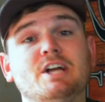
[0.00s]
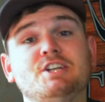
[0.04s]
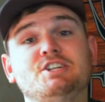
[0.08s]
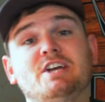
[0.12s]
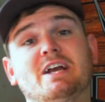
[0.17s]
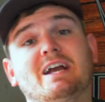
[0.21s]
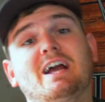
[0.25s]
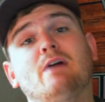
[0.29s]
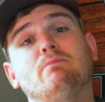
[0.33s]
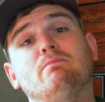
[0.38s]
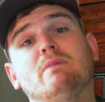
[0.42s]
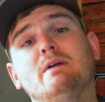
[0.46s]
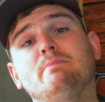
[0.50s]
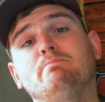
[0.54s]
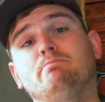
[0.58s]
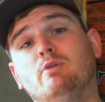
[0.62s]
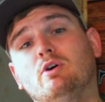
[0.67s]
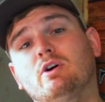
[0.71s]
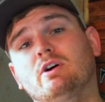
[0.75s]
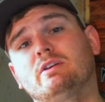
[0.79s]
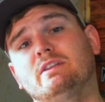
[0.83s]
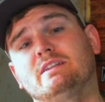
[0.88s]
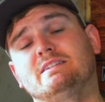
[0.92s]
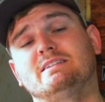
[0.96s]
Check out my
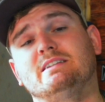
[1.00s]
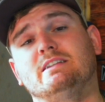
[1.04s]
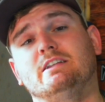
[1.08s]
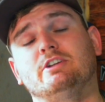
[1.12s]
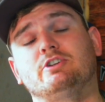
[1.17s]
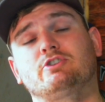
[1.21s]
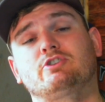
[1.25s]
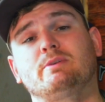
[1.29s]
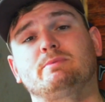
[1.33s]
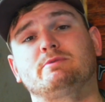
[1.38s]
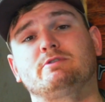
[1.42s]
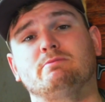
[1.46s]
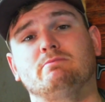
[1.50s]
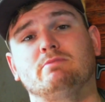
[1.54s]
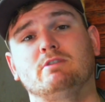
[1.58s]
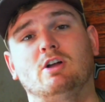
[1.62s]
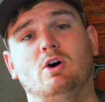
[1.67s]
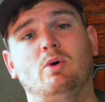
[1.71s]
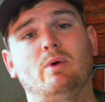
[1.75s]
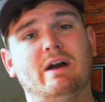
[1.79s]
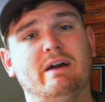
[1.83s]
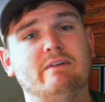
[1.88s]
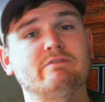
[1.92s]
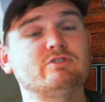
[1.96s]
book that's in the description
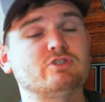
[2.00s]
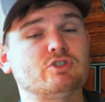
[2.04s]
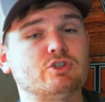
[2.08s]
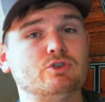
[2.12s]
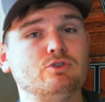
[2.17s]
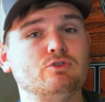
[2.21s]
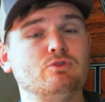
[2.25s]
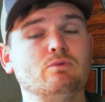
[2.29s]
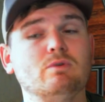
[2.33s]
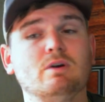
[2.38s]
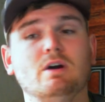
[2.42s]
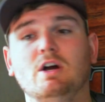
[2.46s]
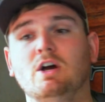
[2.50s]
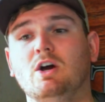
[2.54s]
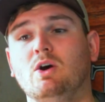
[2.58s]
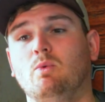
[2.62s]
below. I have two.